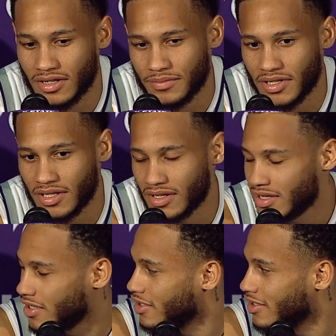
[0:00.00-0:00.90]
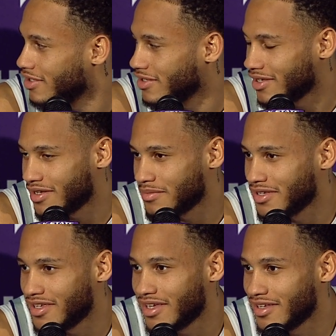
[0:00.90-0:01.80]
I mean, we huddle. I
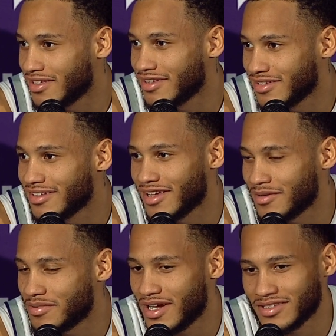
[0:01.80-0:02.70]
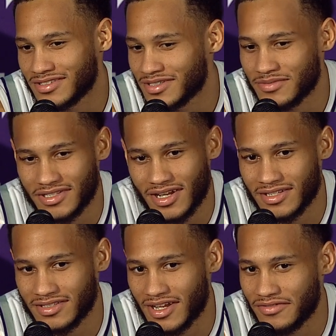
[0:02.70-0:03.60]
mean, practice yeah, shots. I practice them
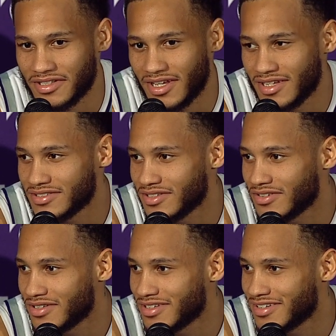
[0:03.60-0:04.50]
shots every day. Has so. Steph